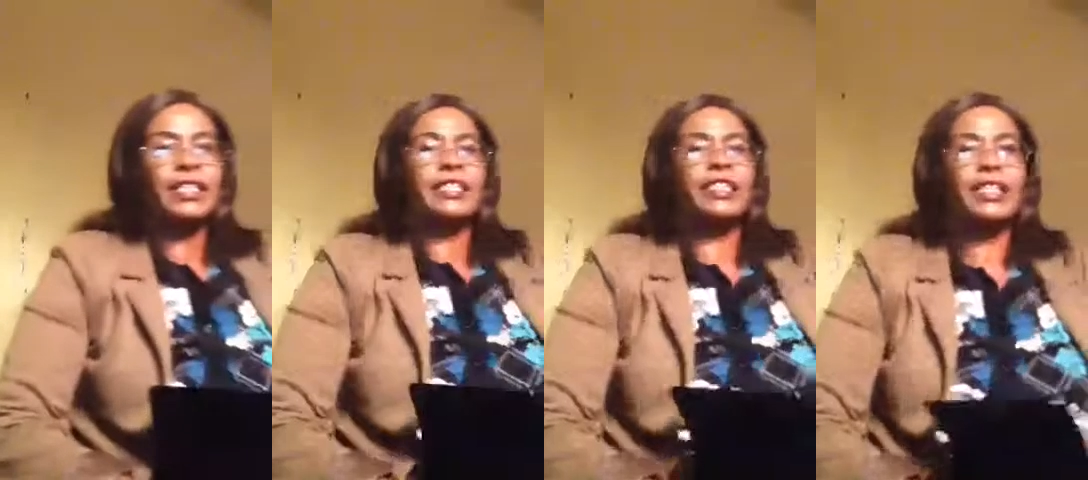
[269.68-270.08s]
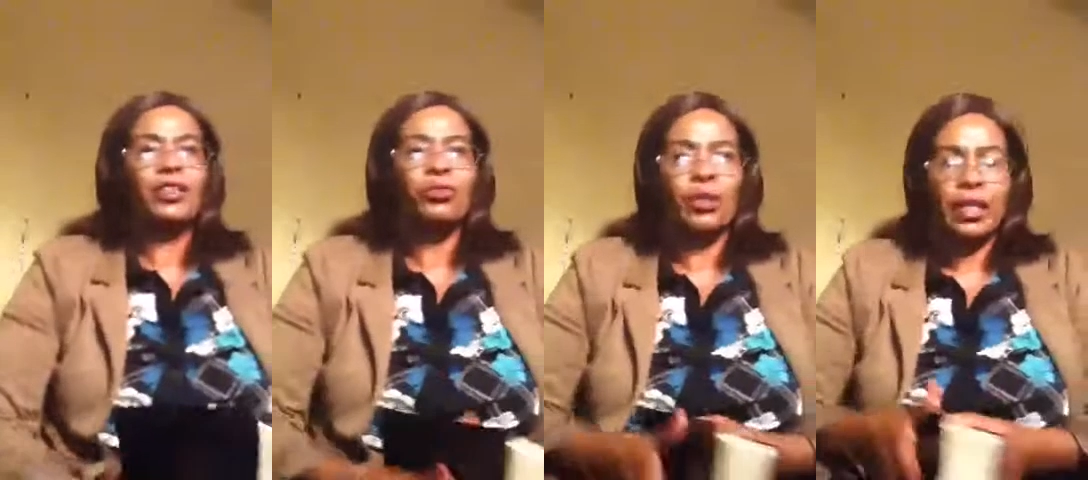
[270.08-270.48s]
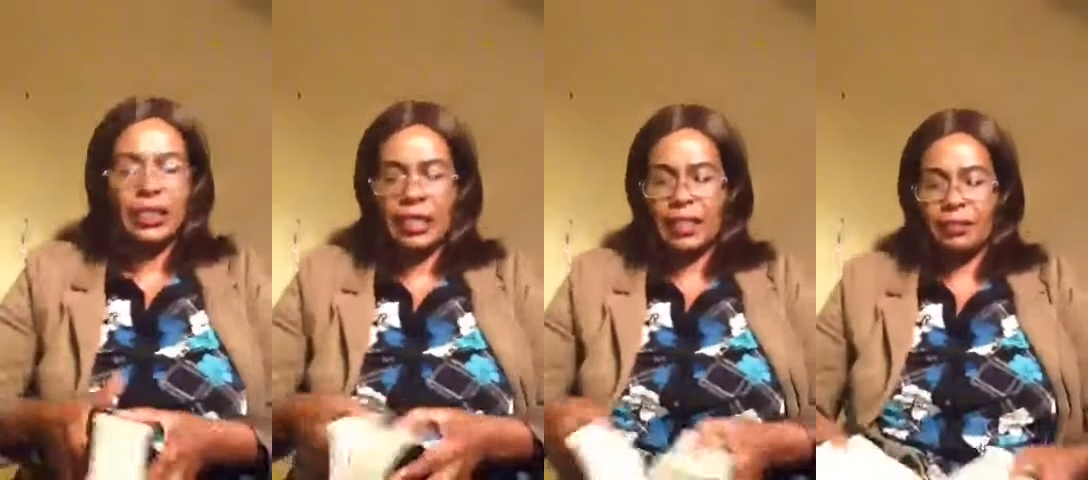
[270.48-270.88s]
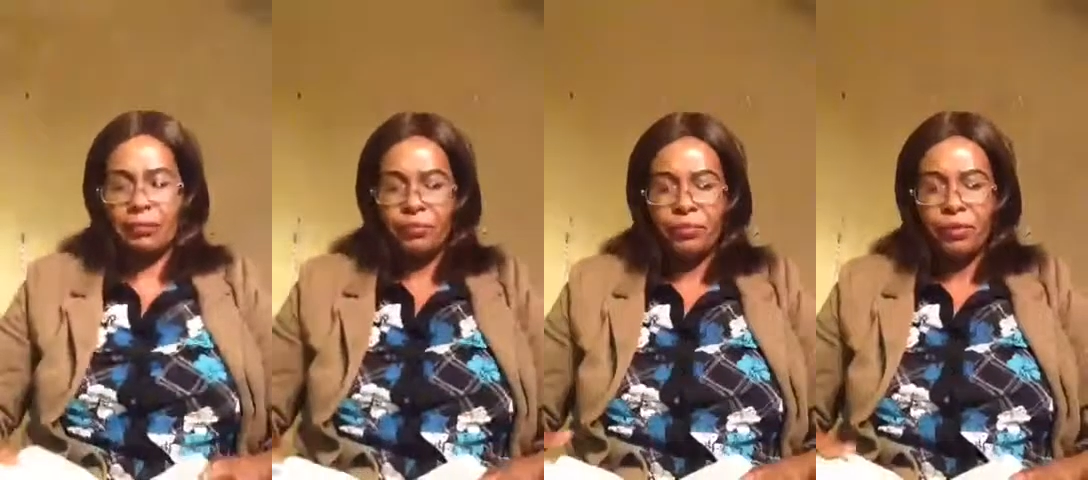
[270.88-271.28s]
18 to 19.
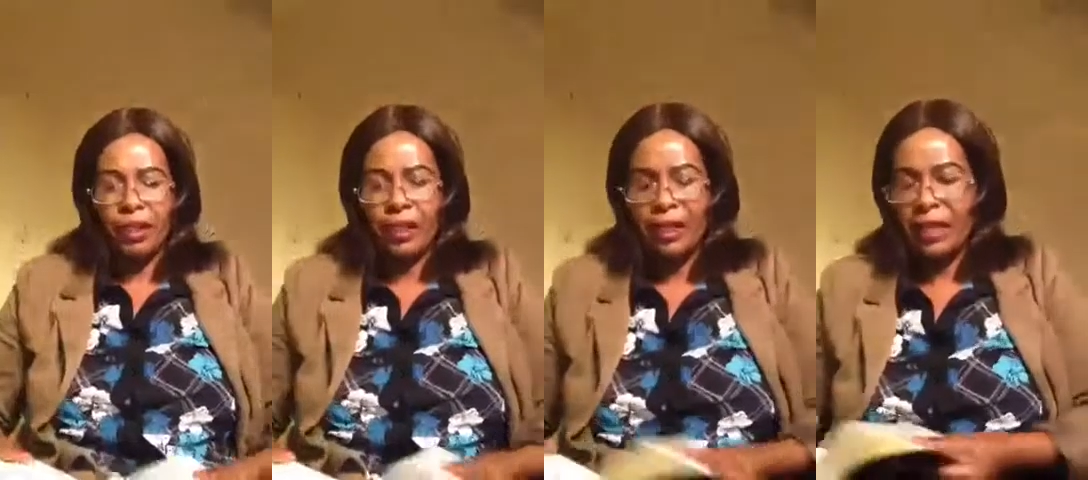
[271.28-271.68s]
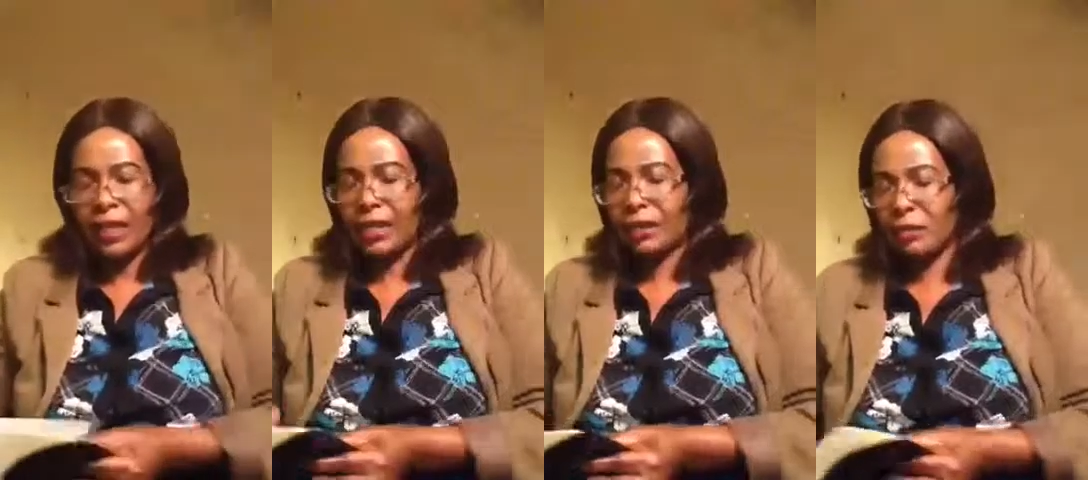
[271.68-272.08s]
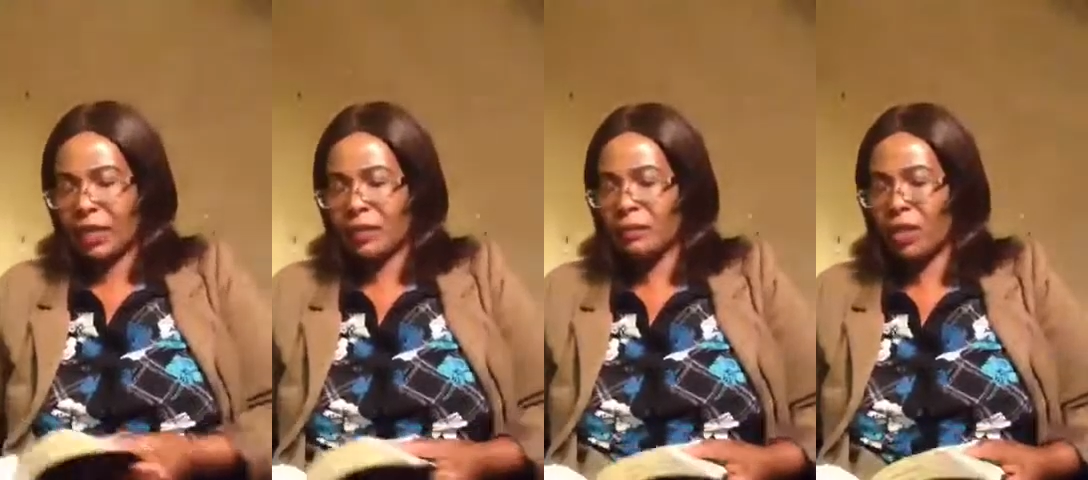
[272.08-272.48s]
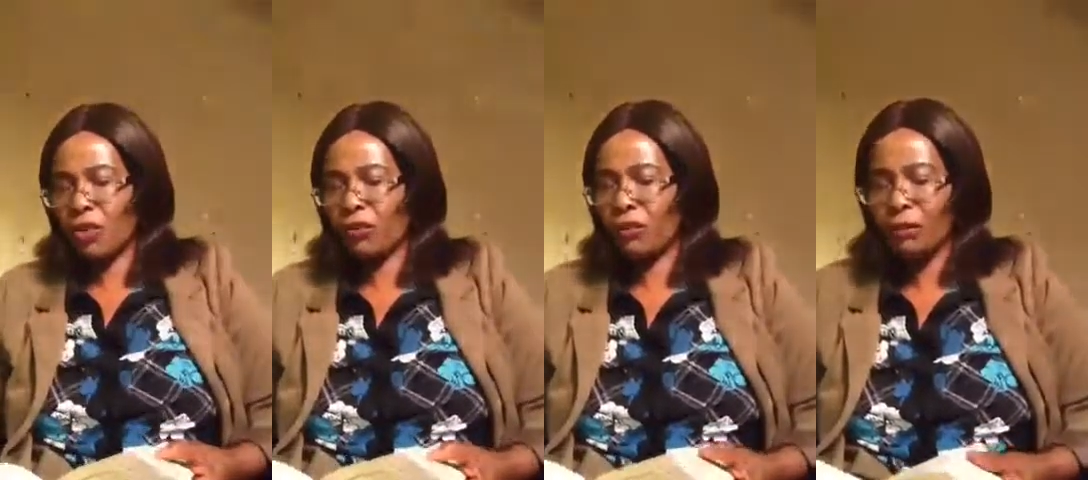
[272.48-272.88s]
Let, let me
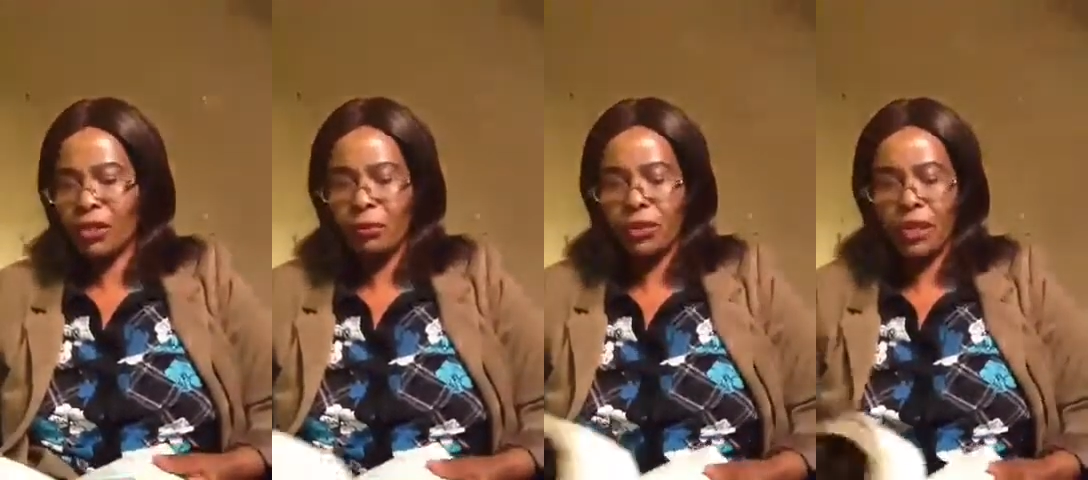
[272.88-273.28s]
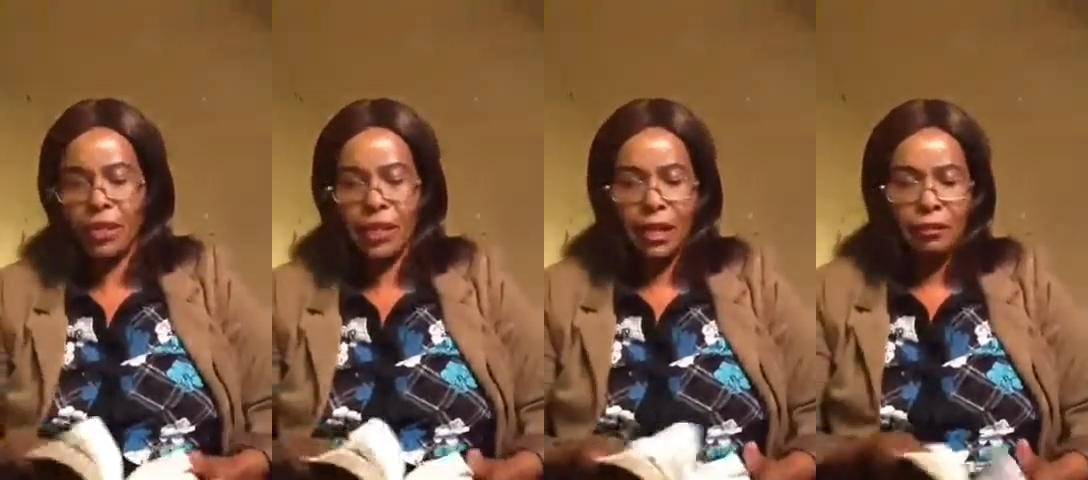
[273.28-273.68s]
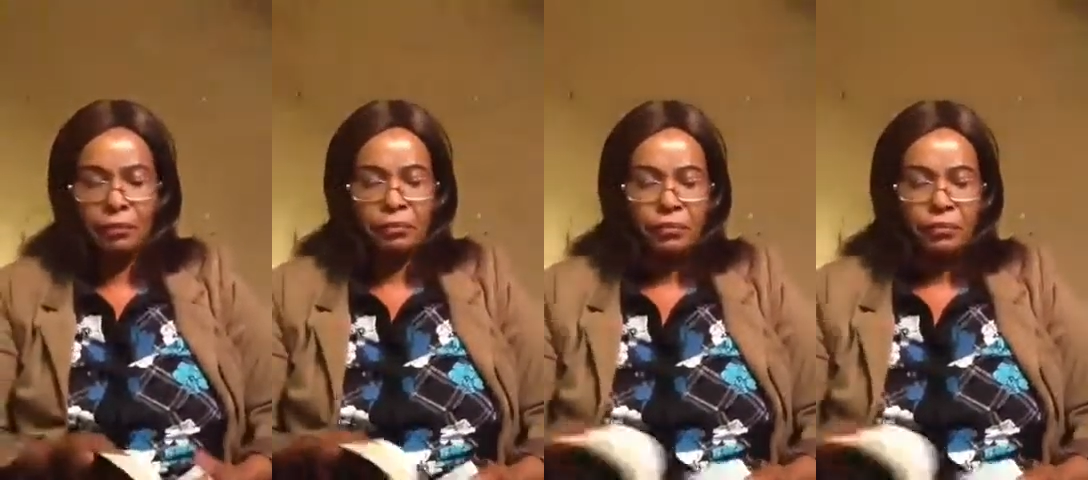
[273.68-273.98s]
confirm something here.